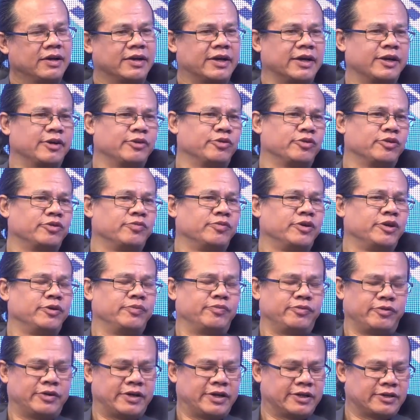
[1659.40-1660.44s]
You know, the
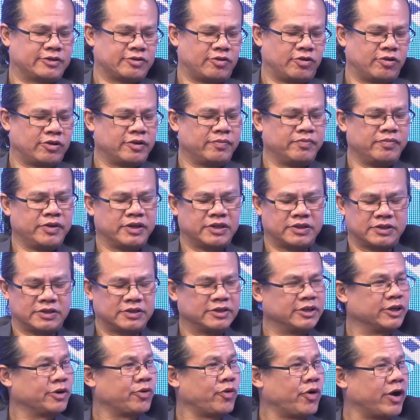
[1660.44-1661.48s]
Manipur has all the mix,
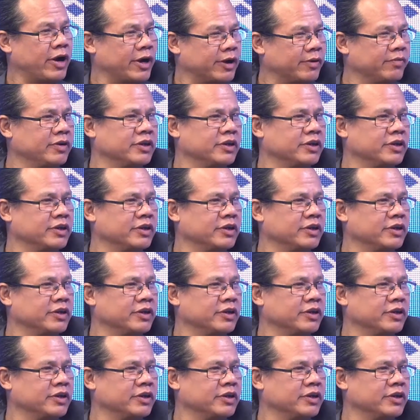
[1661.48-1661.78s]
required